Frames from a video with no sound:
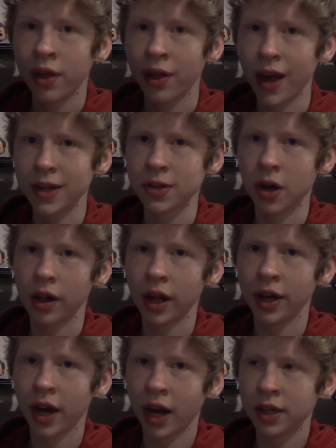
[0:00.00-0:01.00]
That is all I
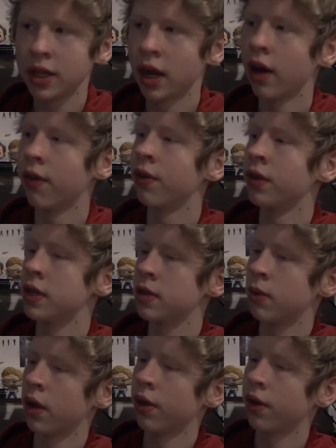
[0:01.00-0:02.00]
got for this
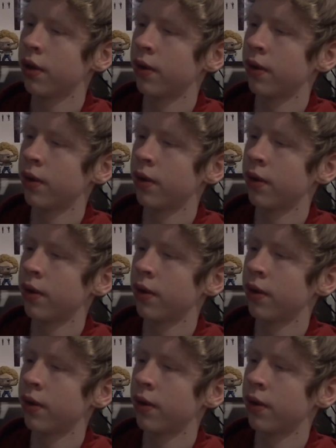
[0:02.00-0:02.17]
month.